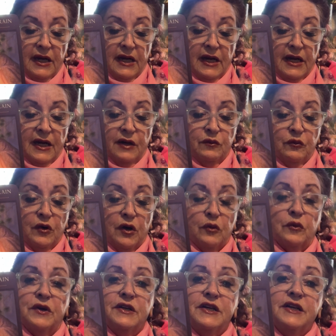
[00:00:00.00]
and what
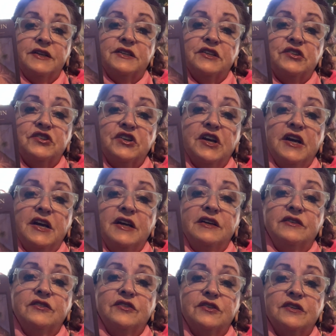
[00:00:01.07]
we need to
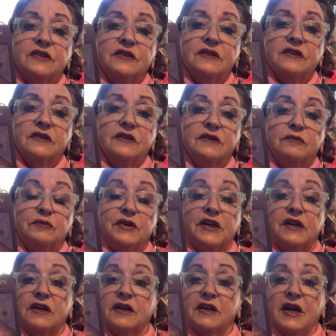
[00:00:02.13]
change, be it
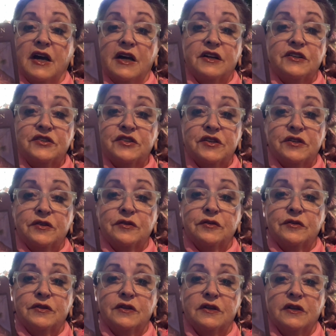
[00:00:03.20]
an attitude,
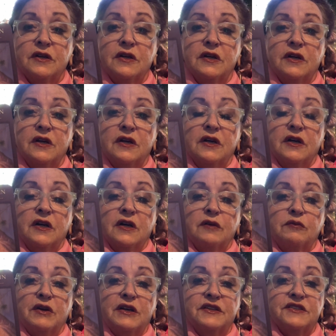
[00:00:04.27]

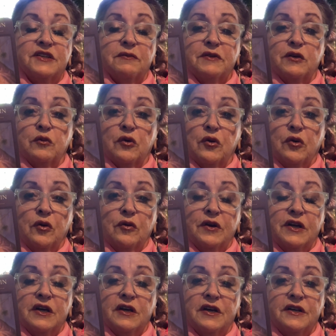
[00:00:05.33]
being something we're
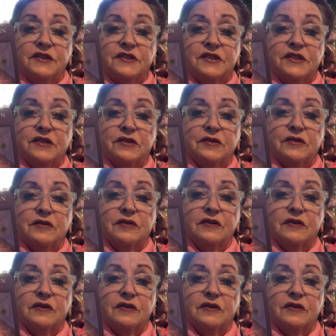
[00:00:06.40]
holding on to,